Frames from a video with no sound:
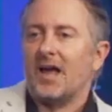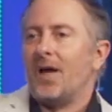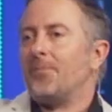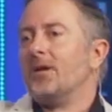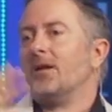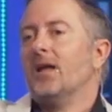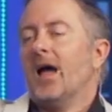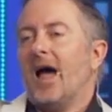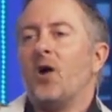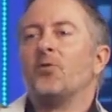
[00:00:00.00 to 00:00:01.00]
happening
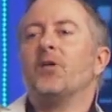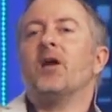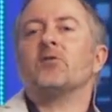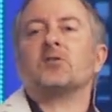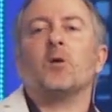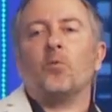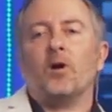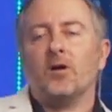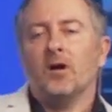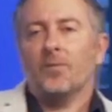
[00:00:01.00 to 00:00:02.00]
out there
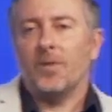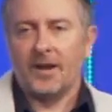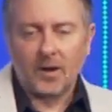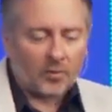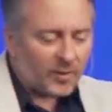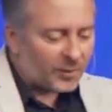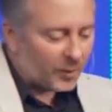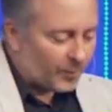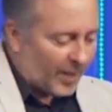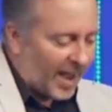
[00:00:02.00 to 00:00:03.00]
somewhere. They know that
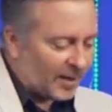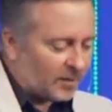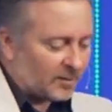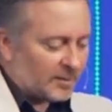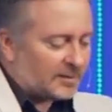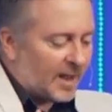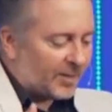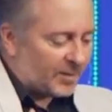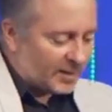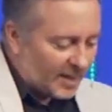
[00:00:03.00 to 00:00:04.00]
their battle is
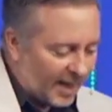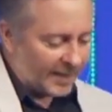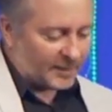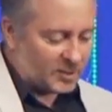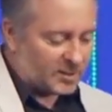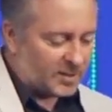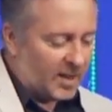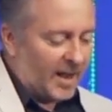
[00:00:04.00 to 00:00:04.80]
at the gate.